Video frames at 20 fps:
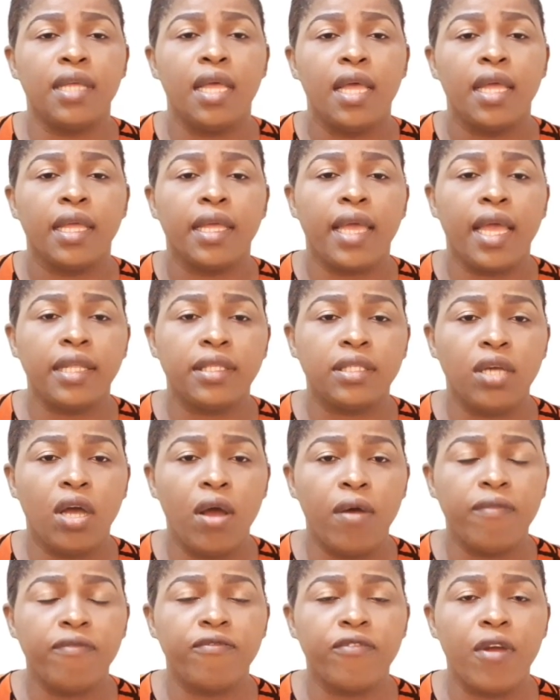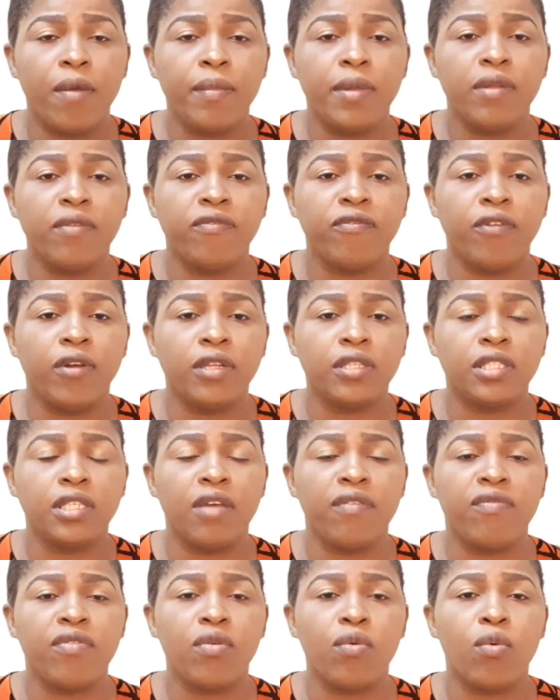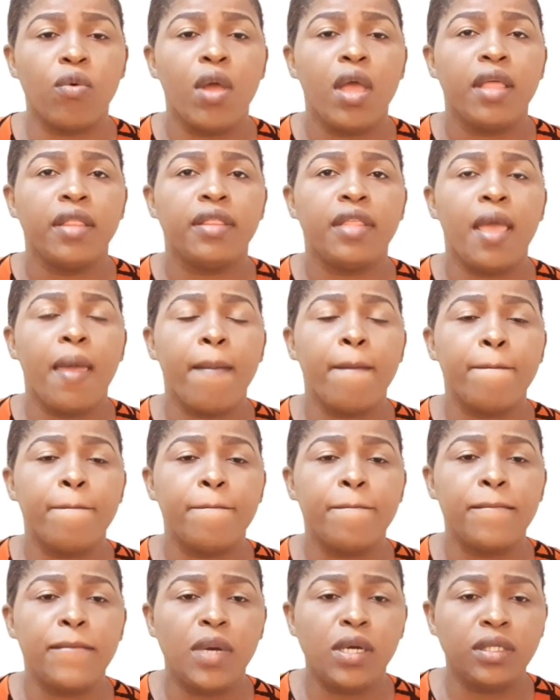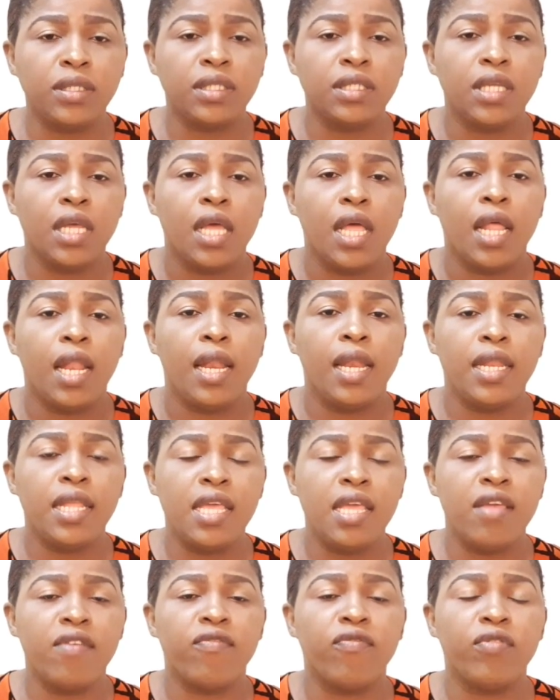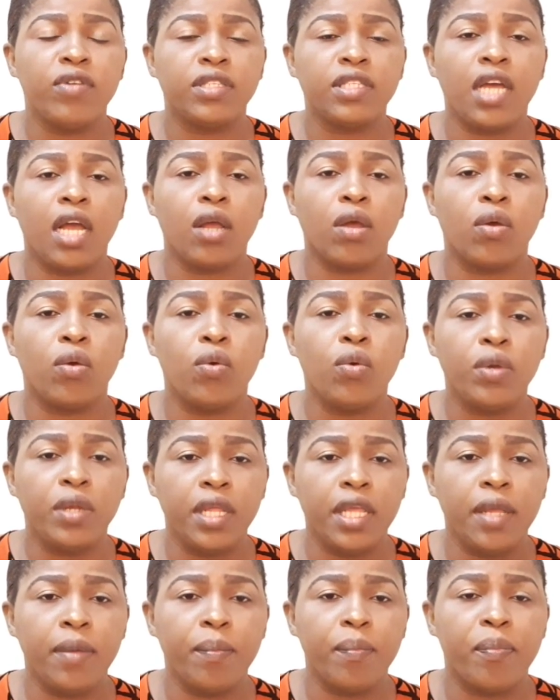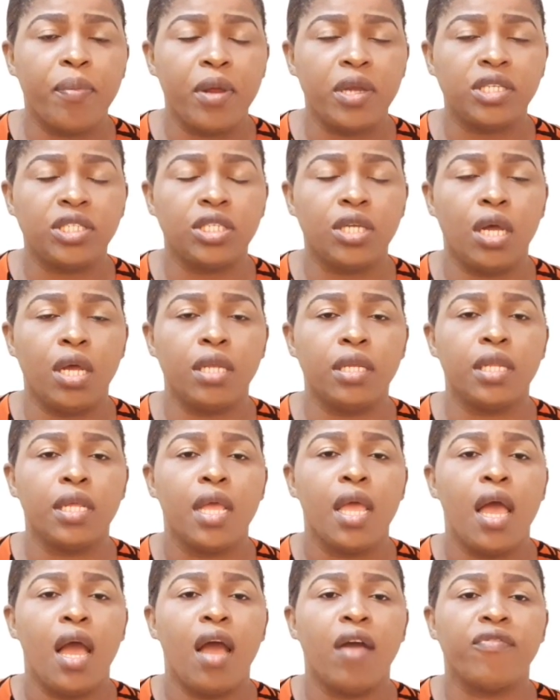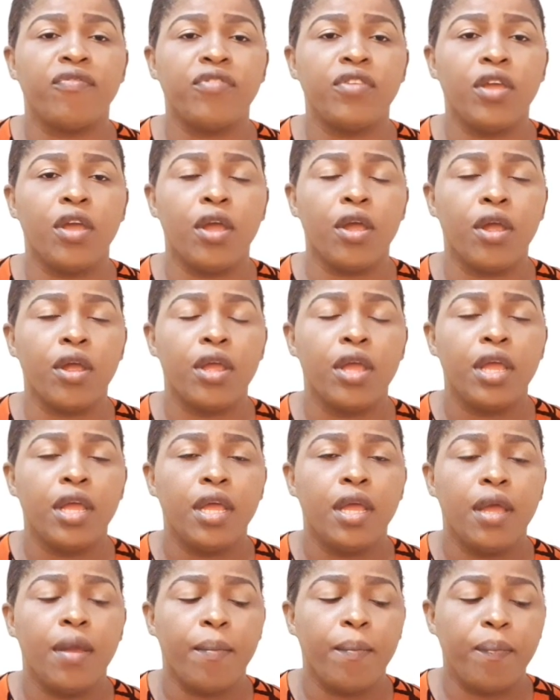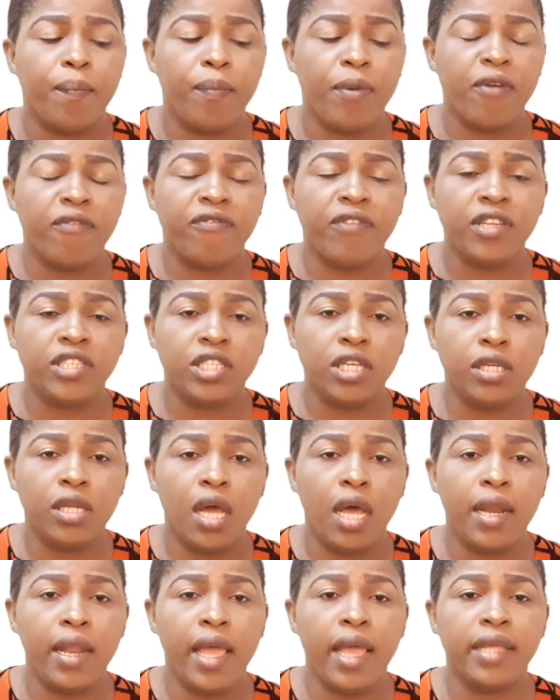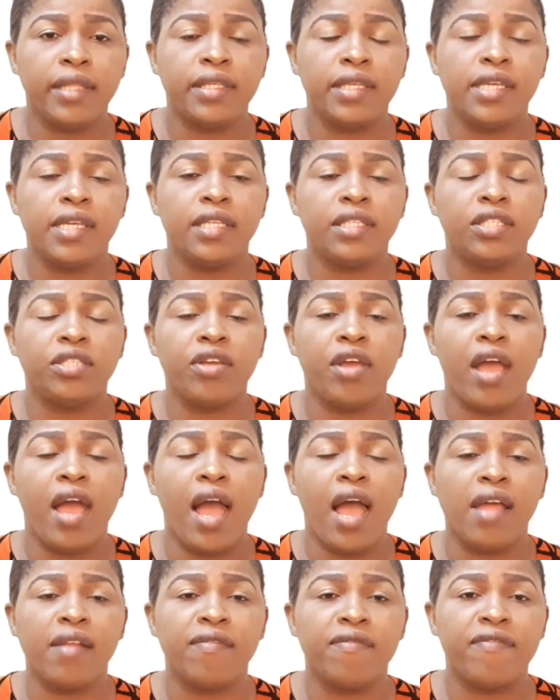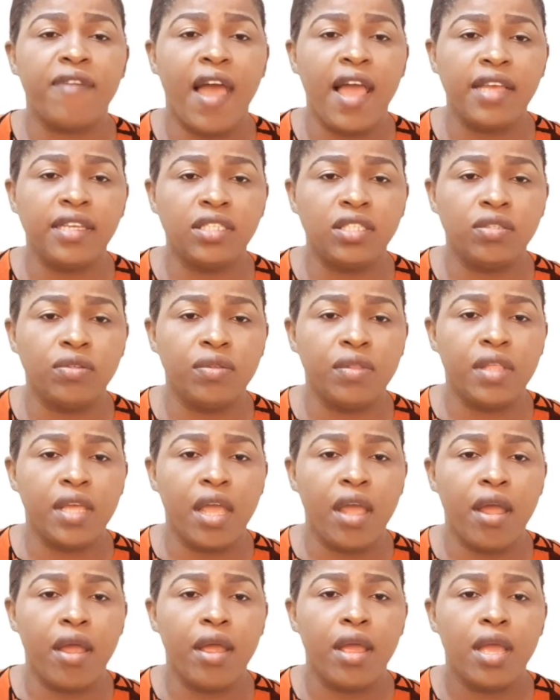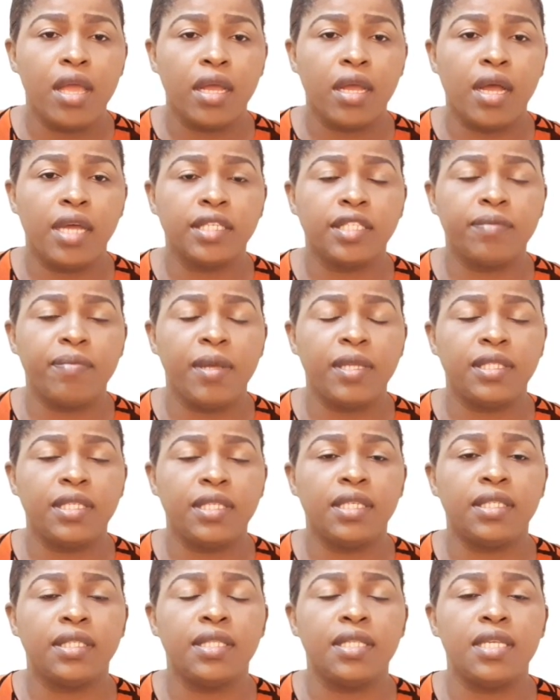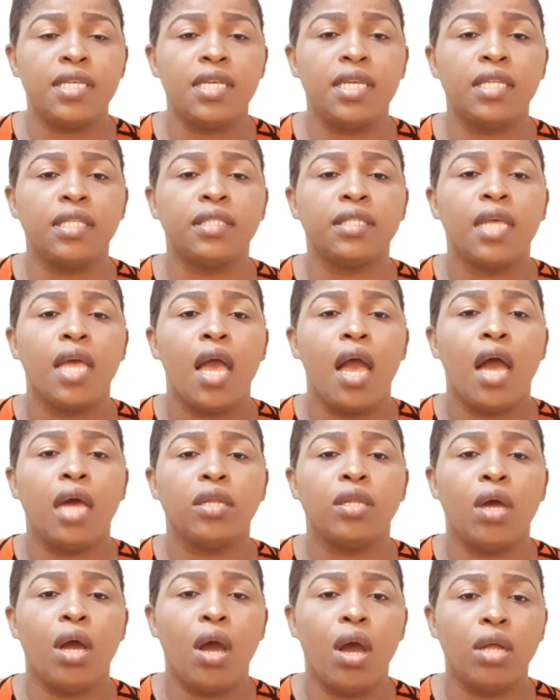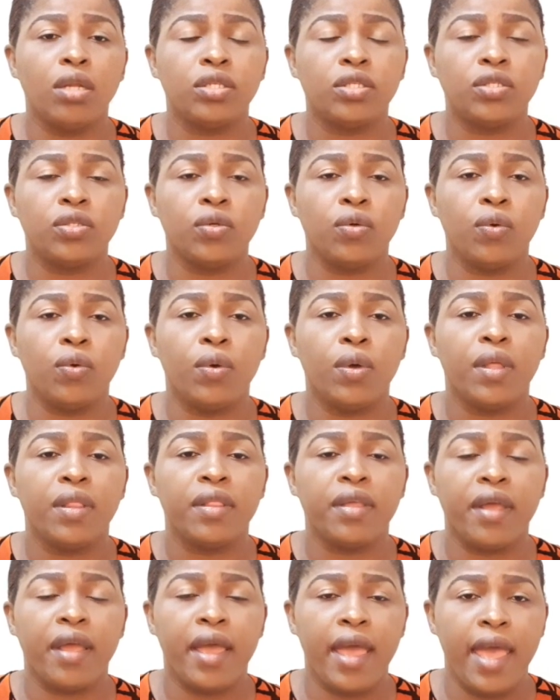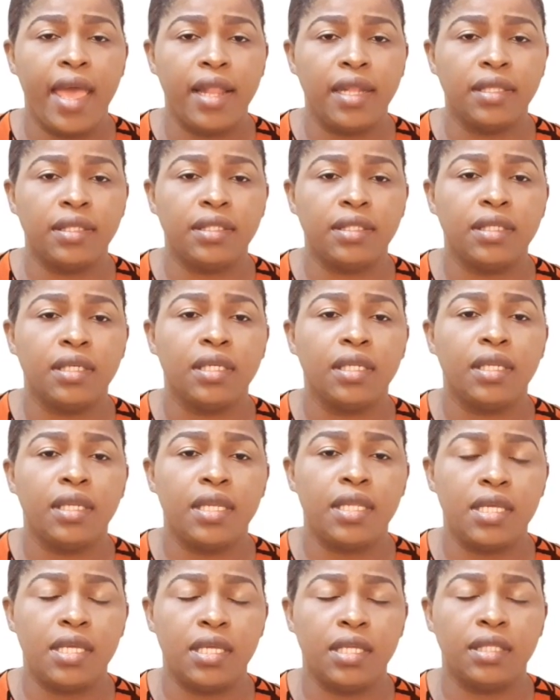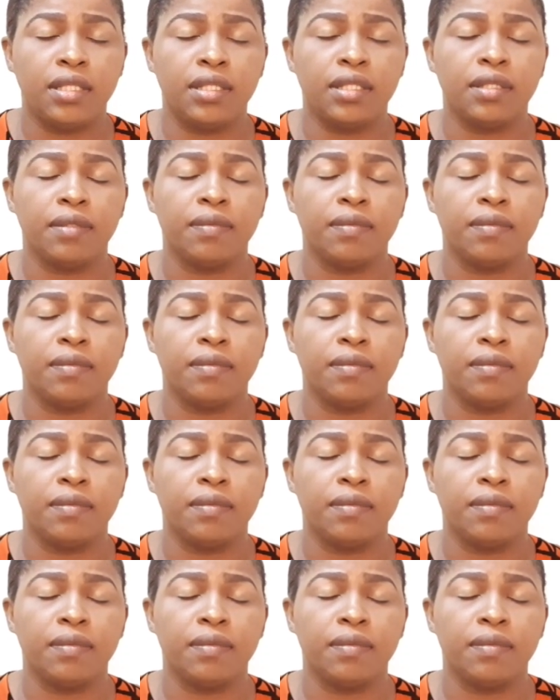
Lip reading: gets up from in front of you, they must leave with a good impression of your professional ethics, your advice to their cosmetics needs, and also their health needs.